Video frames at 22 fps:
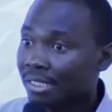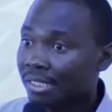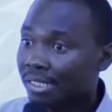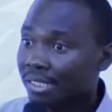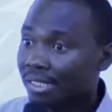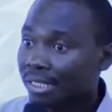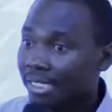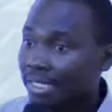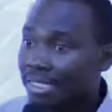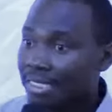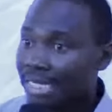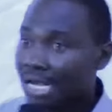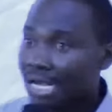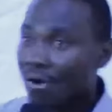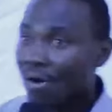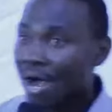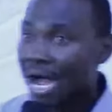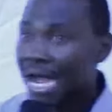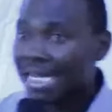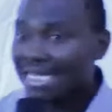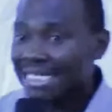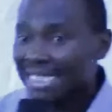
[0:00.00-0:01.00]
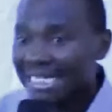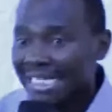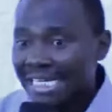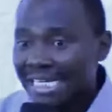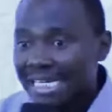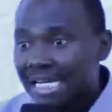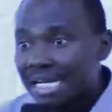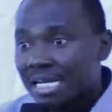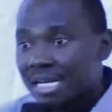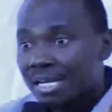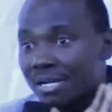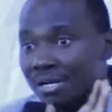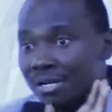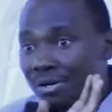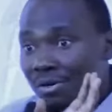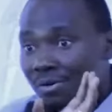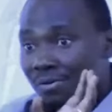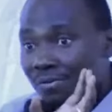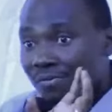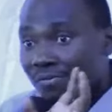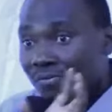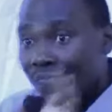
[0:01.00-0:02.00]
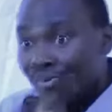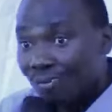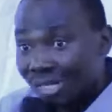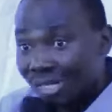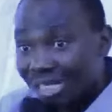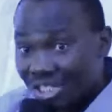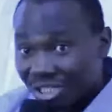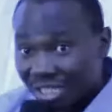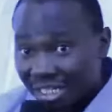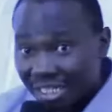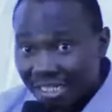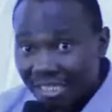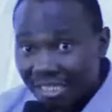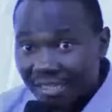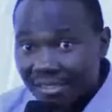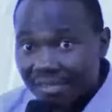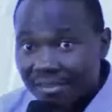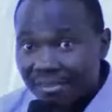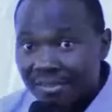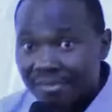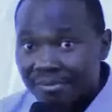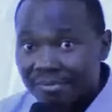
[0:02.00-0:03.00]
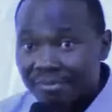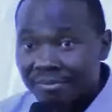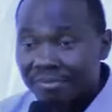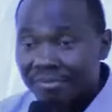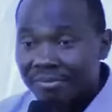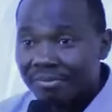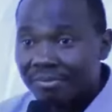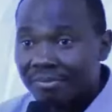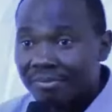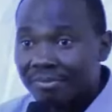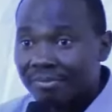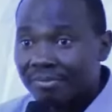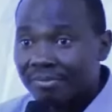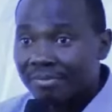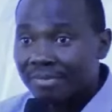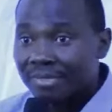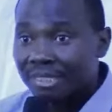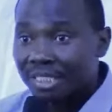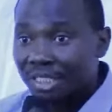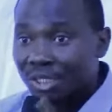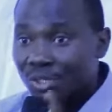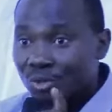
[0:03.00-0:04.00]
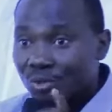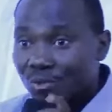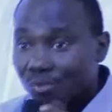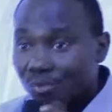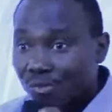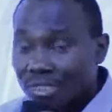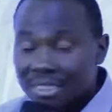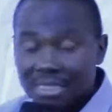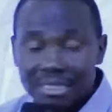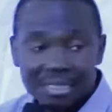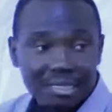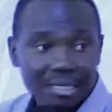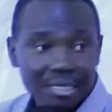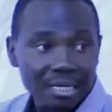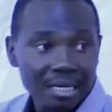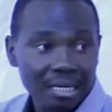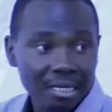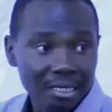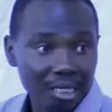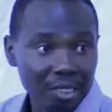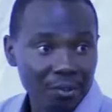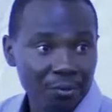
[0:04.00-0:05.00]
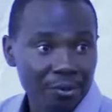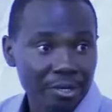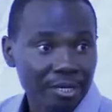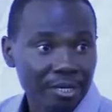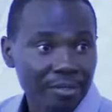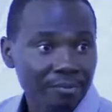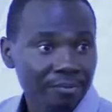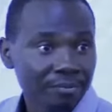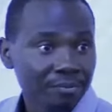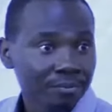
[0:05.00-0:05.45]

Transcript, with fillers: He's now acting foolishly. In quotes. Hallelujah.